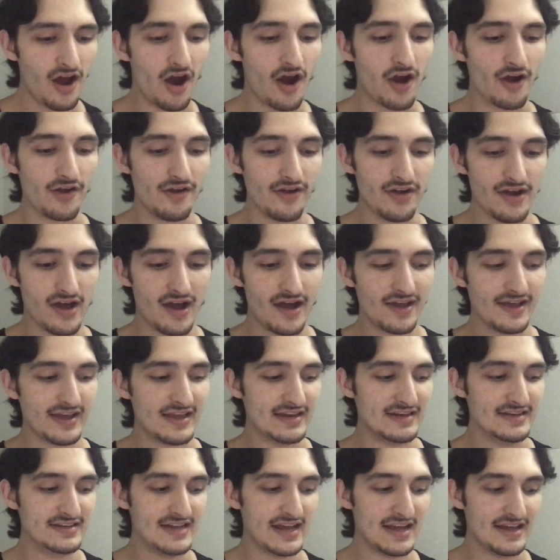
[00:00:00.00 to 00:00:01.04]
are not
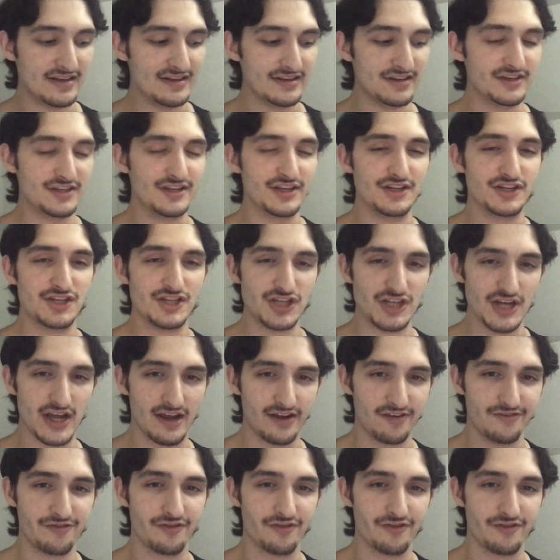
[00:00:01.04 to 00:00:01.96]
intended to check